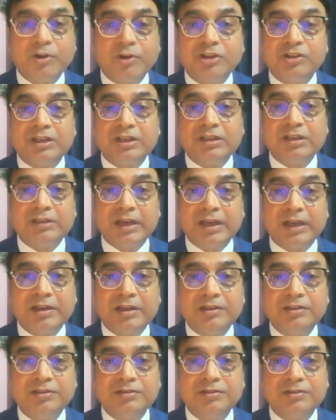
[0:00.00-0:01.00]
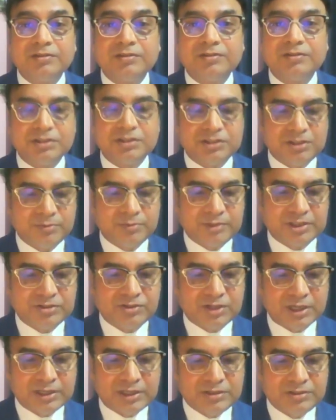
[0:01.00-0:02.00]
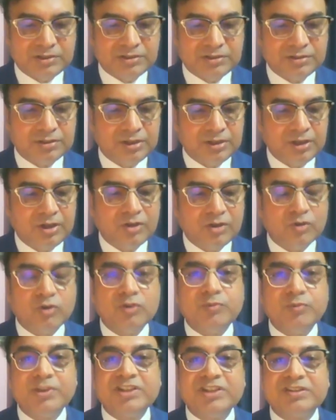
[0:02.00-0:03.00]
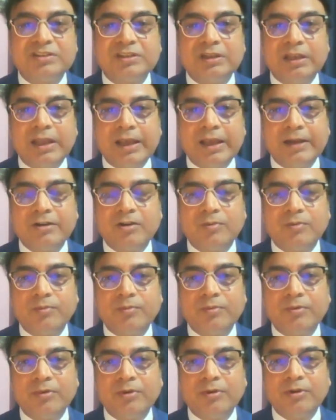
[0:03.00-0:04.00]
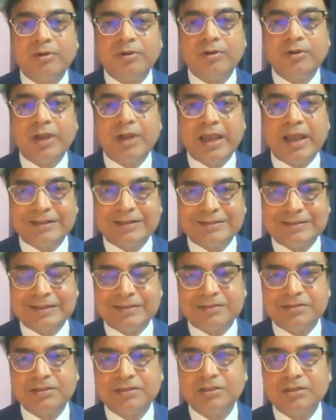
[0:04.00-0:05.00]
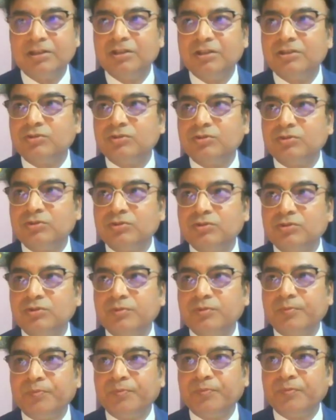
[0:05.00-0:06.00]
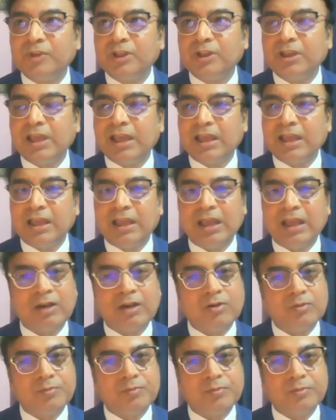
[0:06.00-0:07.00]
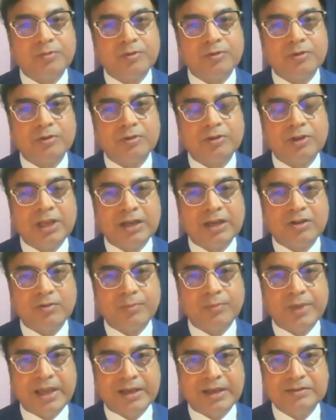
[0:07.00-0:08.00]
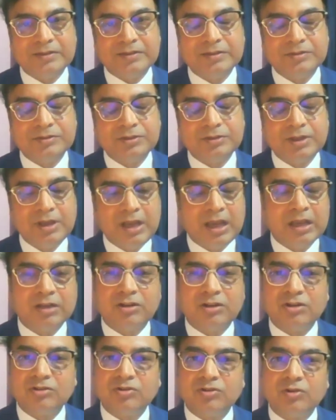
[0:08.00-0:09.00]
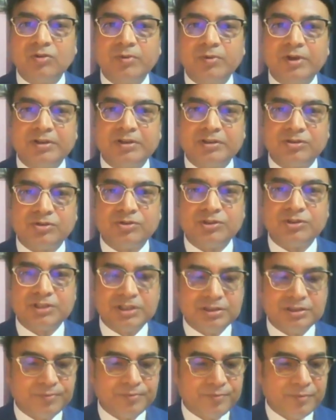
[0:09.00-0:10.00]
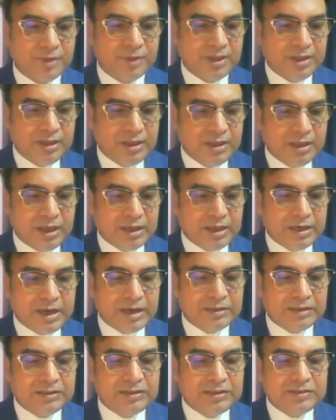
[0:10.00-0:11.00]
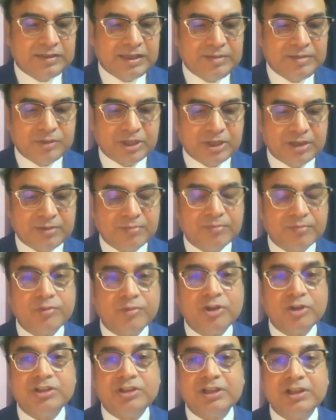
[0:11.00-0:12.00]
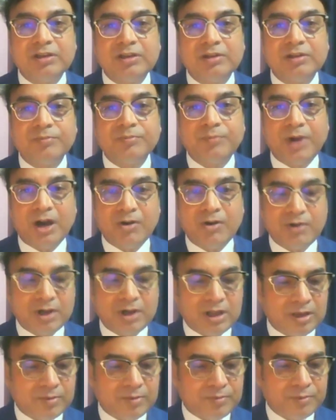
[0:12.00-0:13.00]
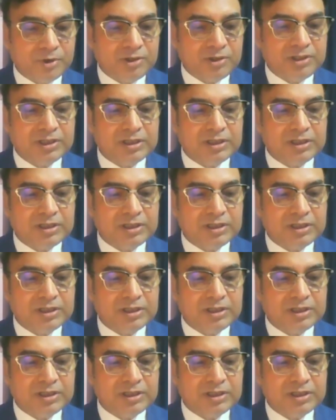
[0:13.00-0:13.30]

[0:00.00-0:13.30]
political tyranny, systemic challenges, women's lack of access to lack of access and control over resources, and at the same time, political power